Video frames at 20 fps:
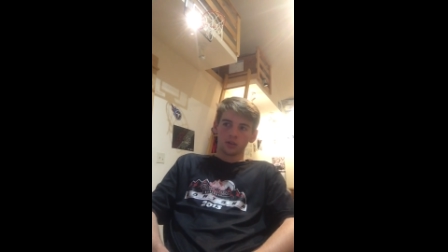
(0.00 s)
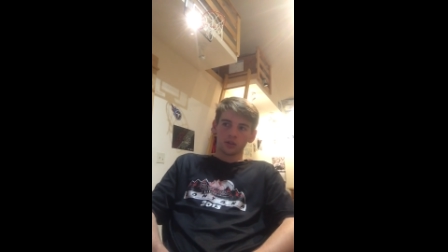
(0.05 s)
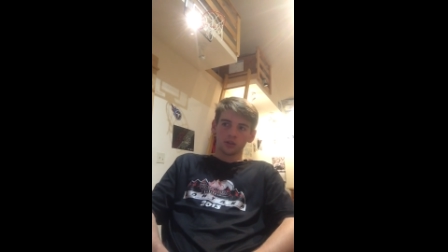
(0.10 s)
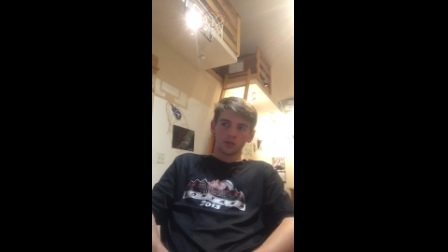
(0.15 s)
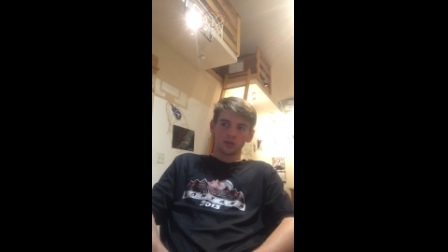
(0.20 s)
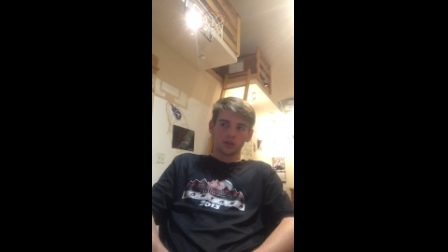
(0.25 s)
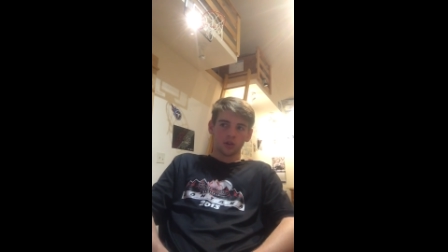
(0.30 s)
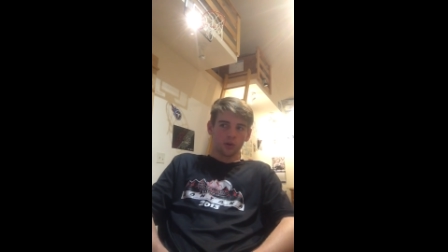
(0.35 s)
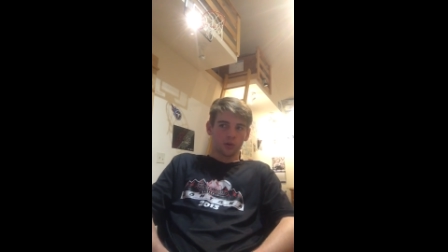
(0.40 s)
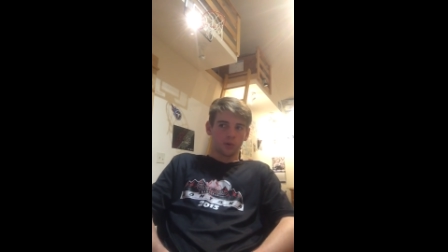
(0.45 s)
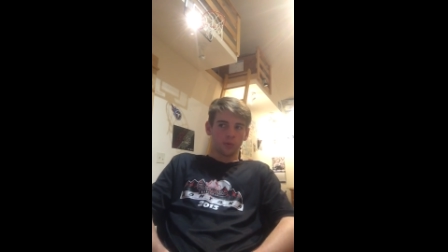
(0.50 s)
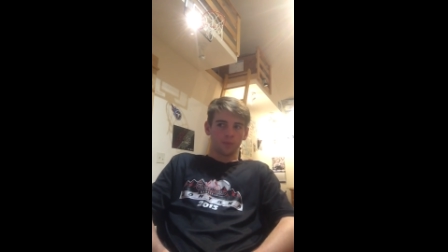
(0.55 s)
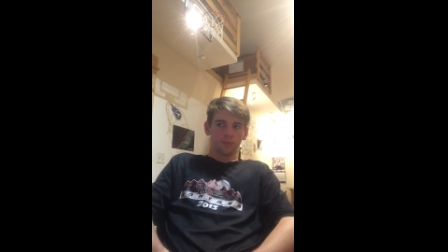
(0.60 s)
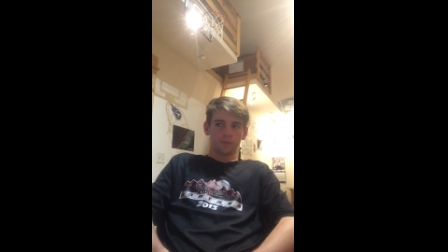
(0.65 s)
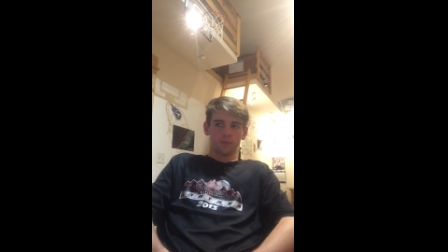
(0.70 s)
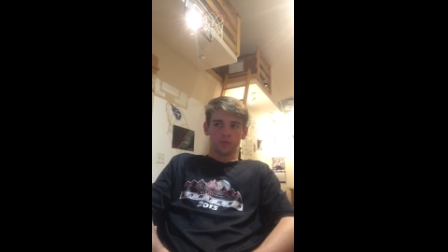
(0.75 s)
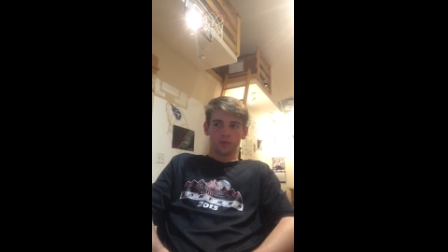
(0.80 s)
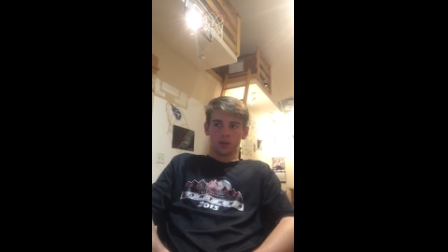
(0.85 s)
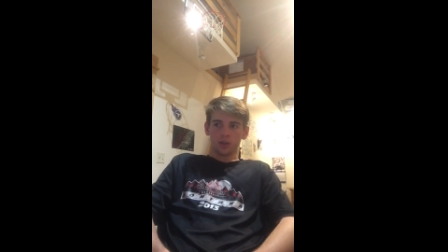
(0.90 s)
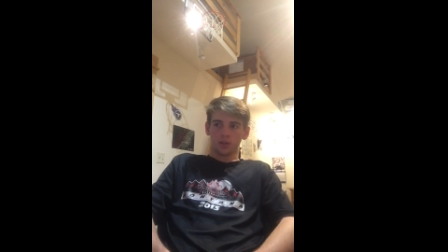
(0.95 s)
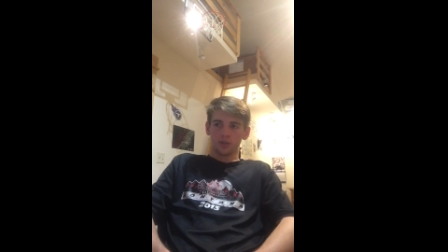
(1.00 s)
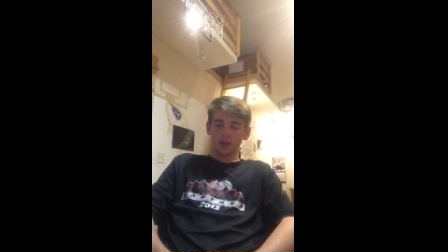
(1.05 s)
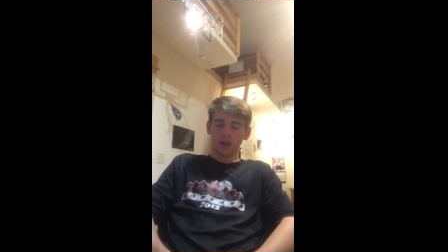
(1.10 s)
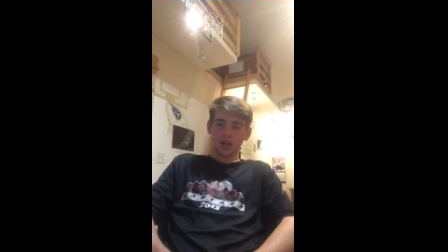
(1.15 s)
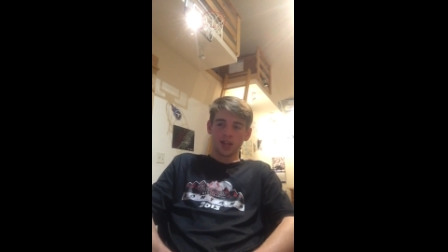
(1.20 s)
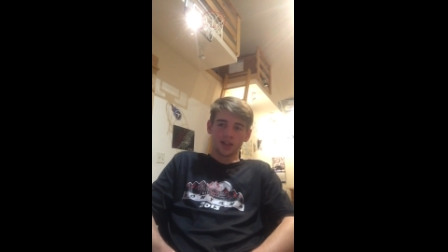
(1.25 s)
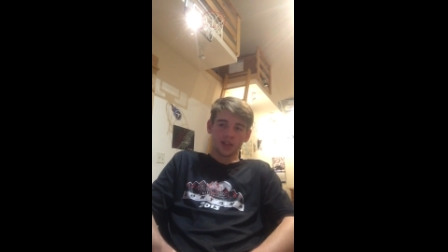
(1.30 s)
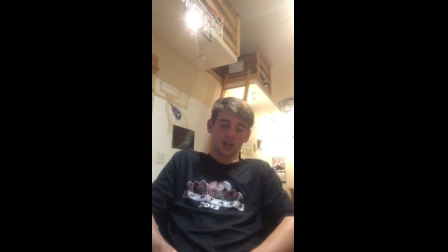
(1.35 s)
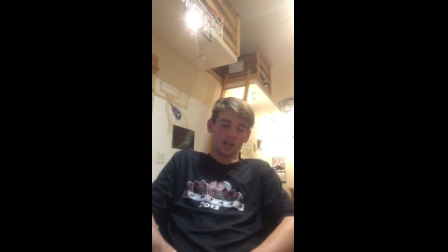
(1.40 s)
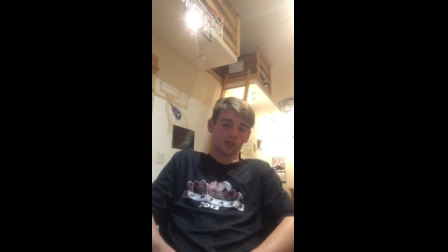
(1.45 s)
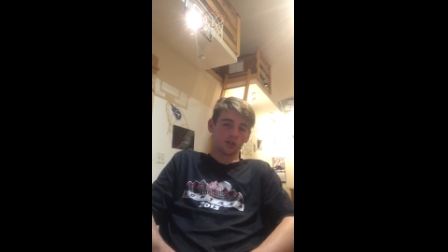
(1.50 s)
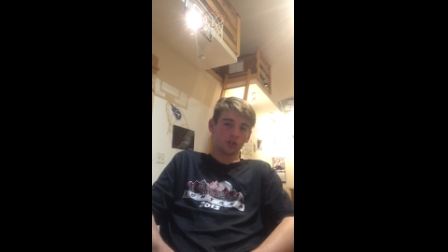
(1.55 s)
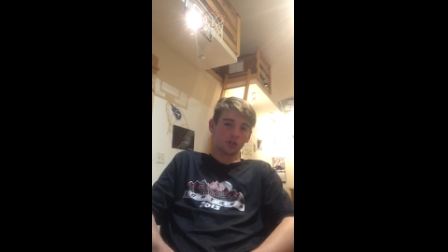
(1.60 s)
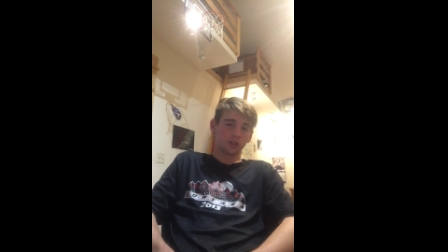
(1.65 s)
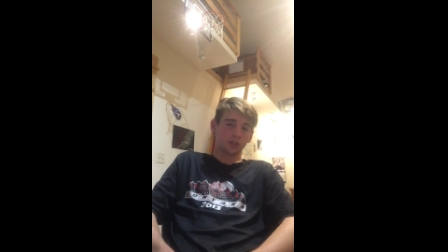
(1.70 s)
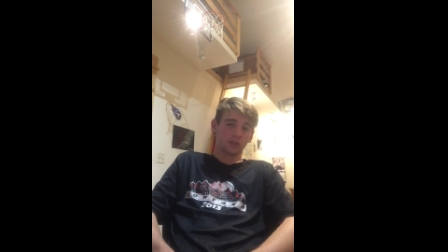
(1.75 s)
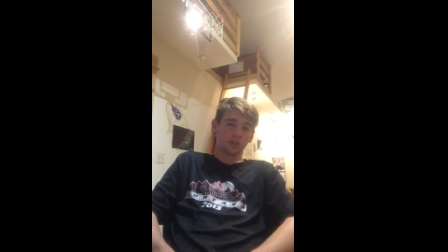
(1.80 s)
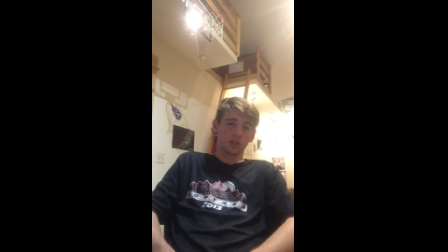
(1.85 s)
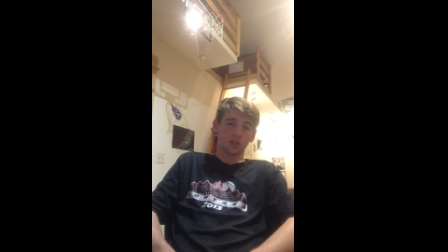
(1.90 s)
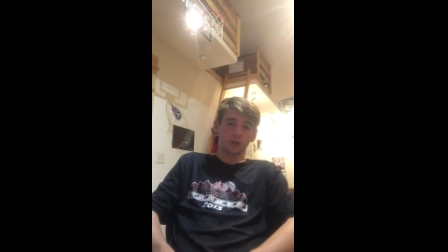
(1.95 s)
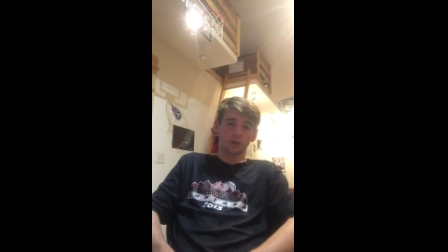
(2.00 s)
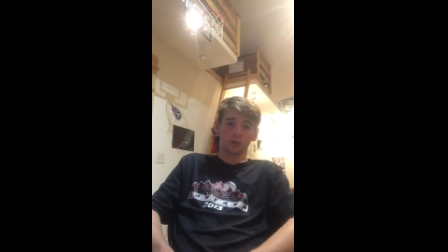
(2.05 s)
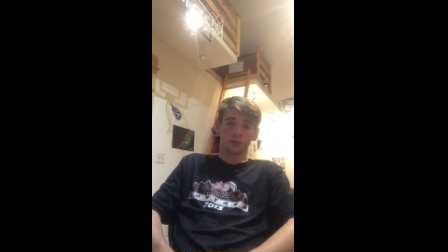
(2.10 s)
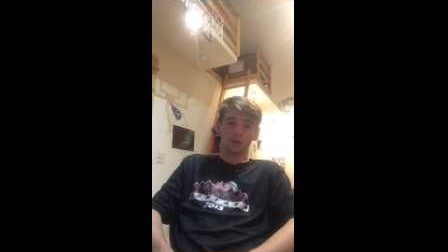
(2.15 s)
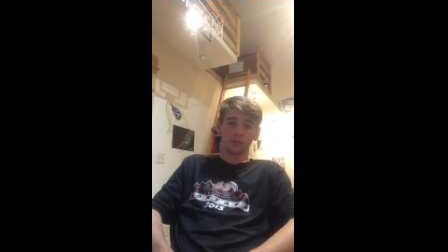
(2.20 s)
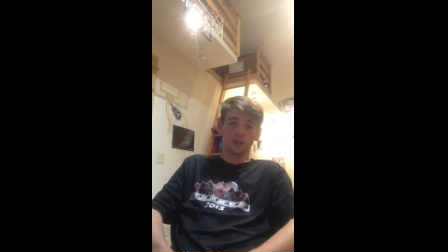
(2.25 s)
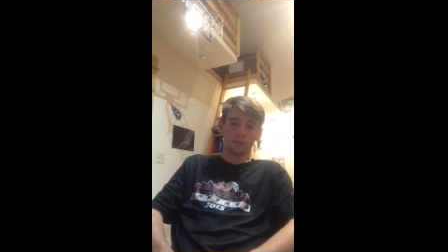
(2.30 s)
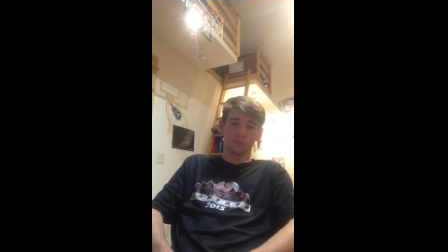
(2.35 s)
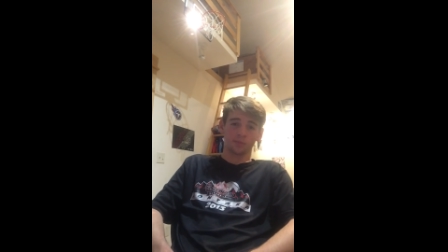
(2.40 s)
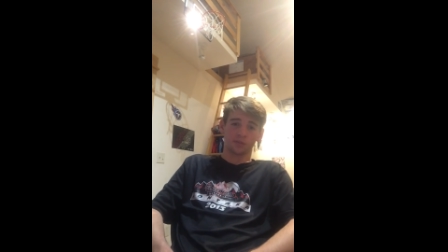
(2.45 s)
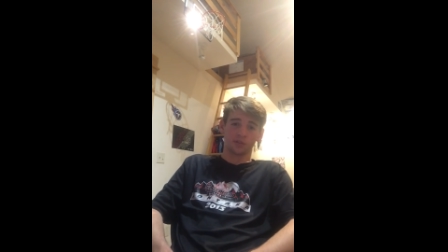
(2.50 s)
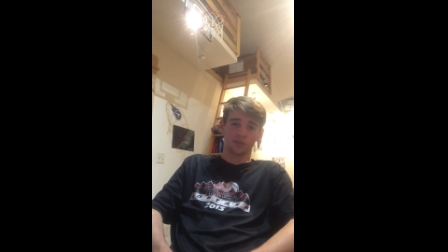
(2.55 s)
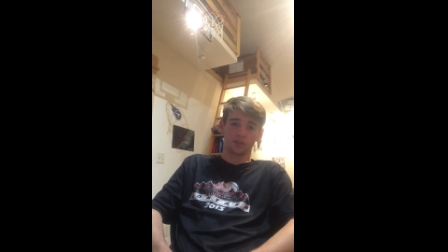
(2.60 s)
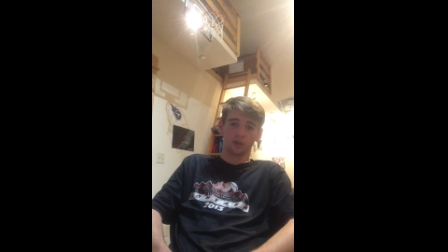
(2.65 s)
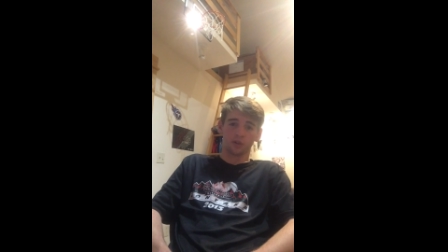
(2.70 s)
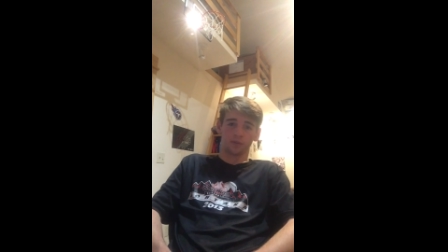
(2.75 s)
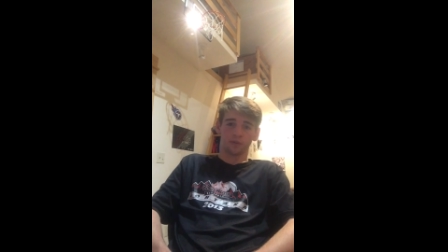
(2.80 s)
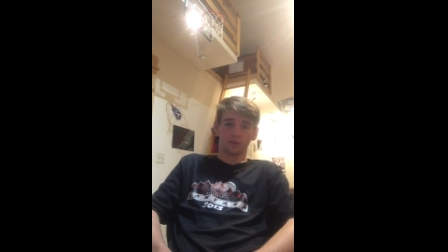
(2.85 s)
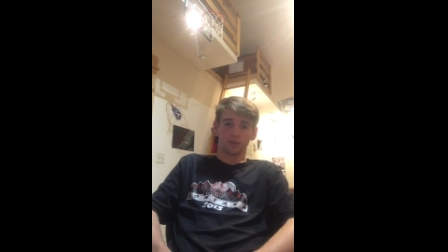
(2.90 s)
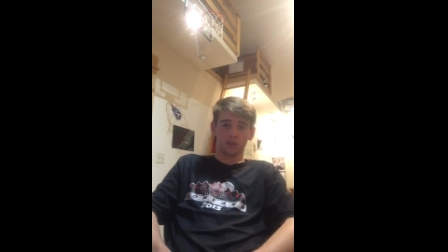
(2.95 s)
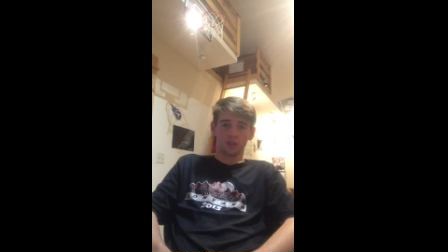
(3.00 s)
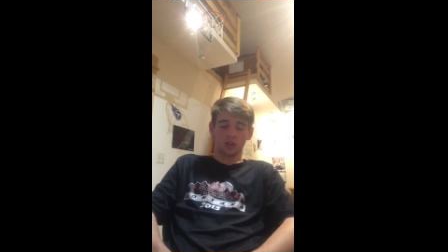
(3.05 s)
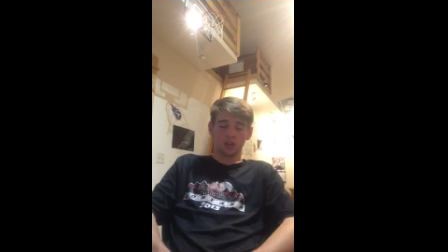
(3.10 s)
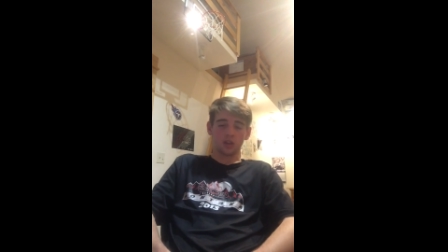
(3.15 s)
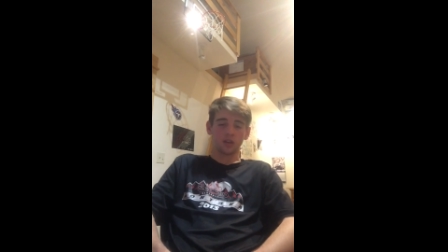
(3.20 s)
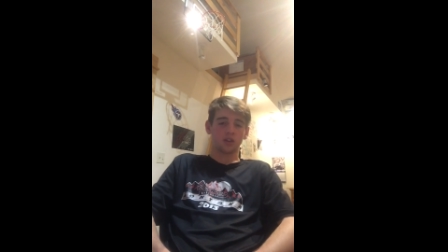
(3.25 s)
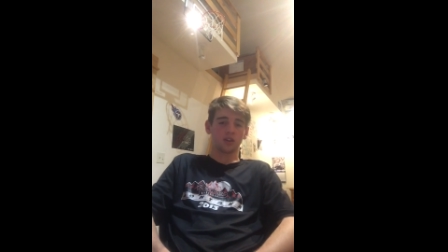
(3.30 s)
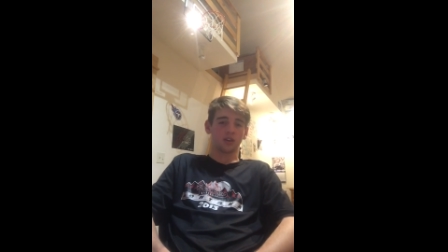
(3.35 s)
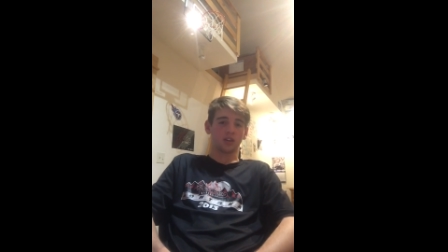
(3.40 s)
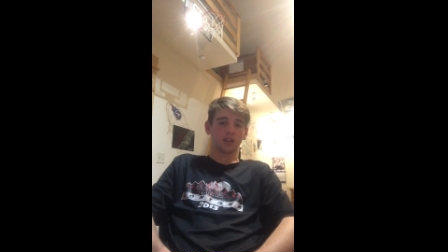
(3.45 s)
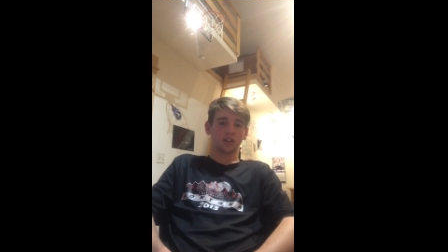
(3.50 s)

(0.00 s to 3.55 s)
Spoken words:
So, that's just another glimpse of the